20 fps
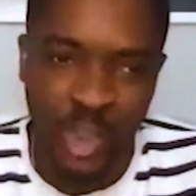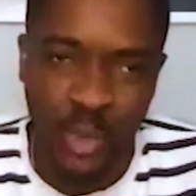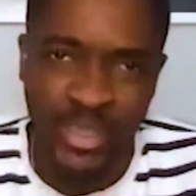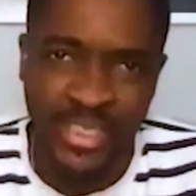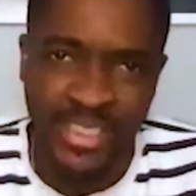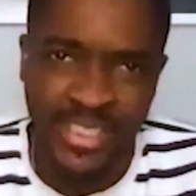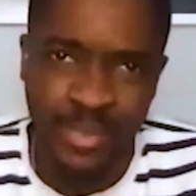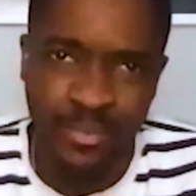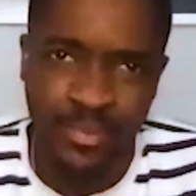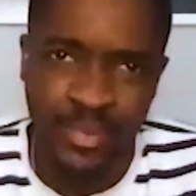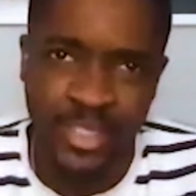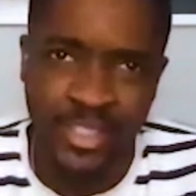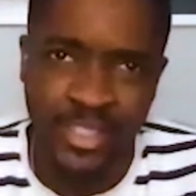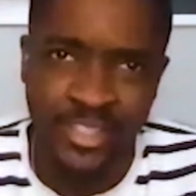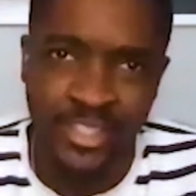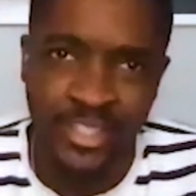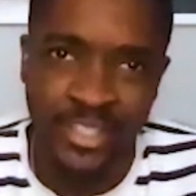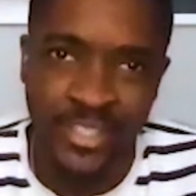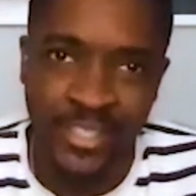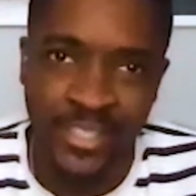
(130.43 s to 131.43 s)
So a
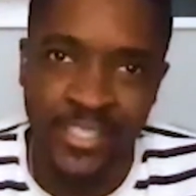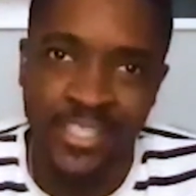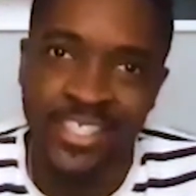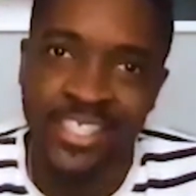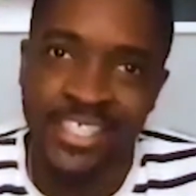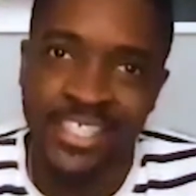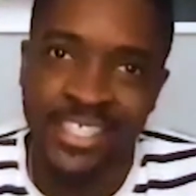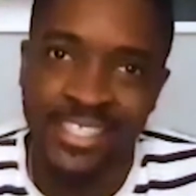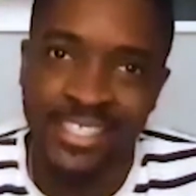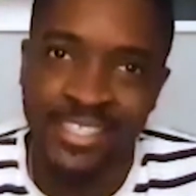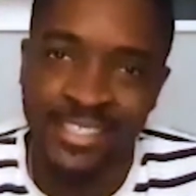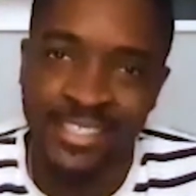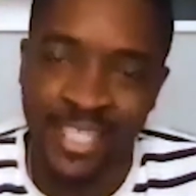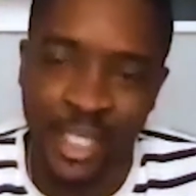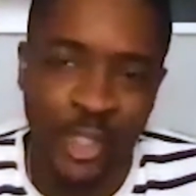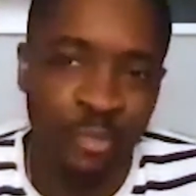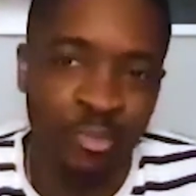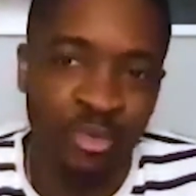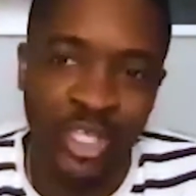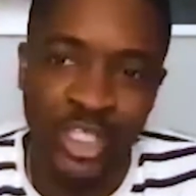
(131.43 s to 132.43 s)
tip is to
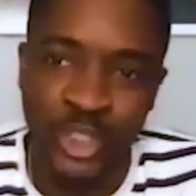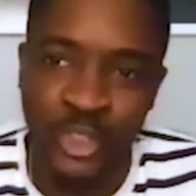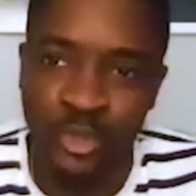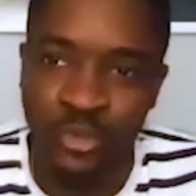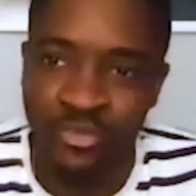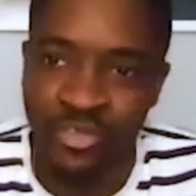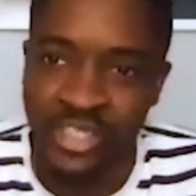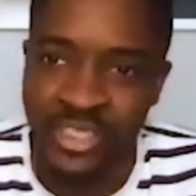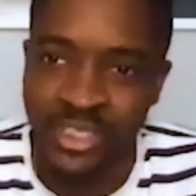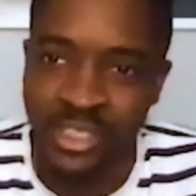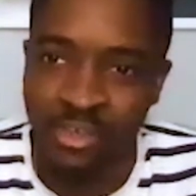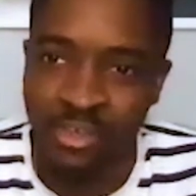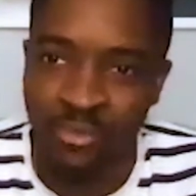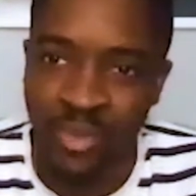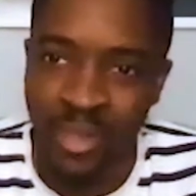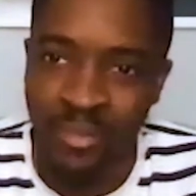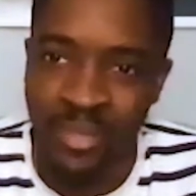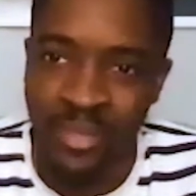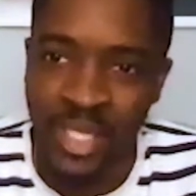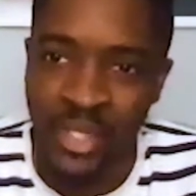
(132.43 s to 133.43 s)
take the pressure off
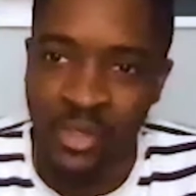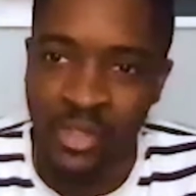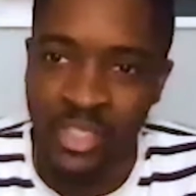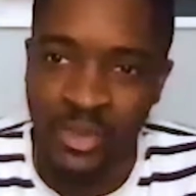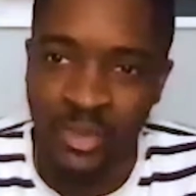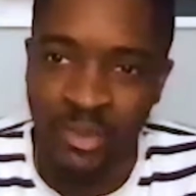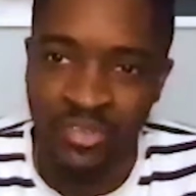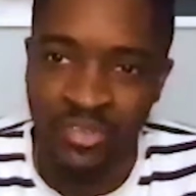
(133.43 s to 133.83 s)
yourself by being